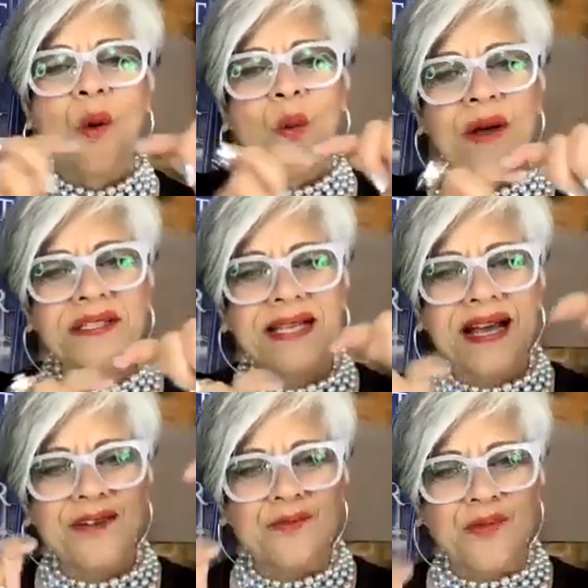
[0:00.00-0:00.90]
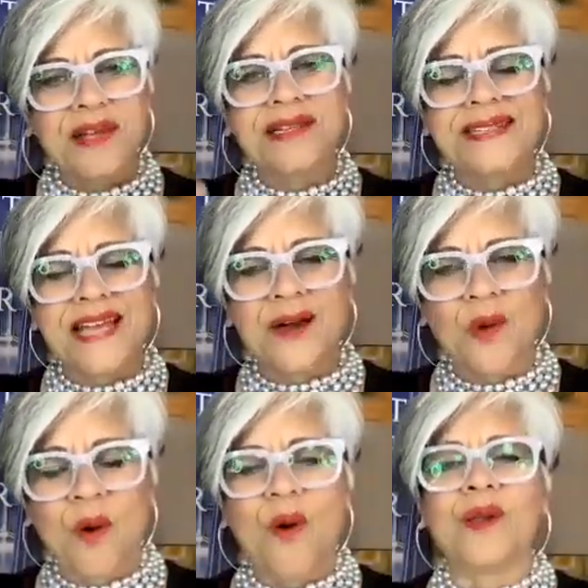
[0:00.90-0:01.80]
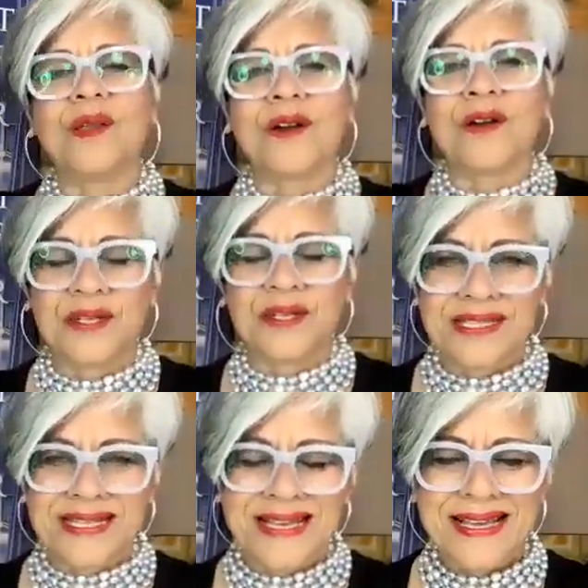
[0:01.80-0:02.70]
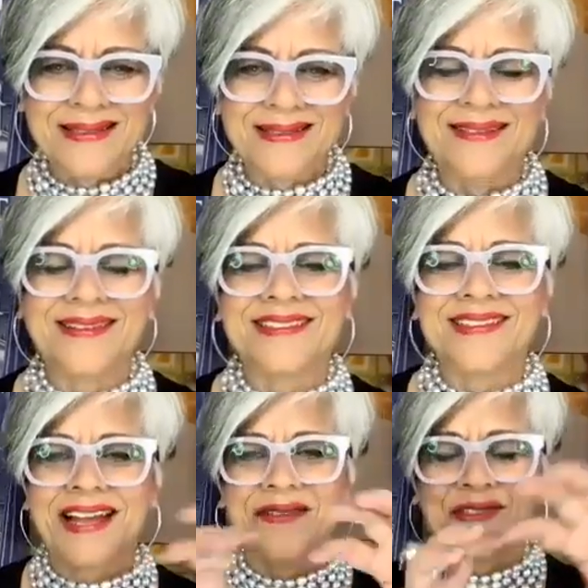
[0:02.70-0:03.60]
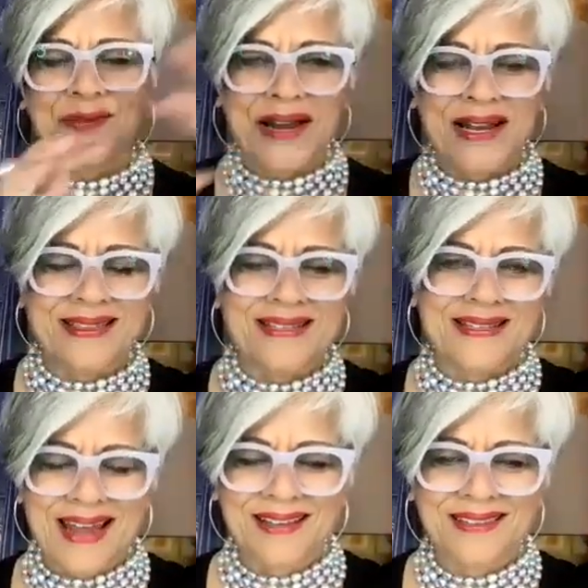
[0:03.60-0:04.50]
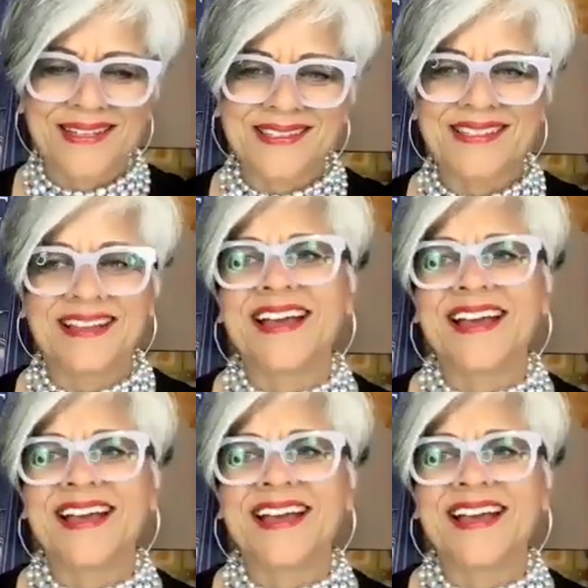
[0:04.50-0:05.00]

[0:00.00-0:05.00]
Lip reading: Once I have written down all of those scenes, it's like I've threaded this necklace.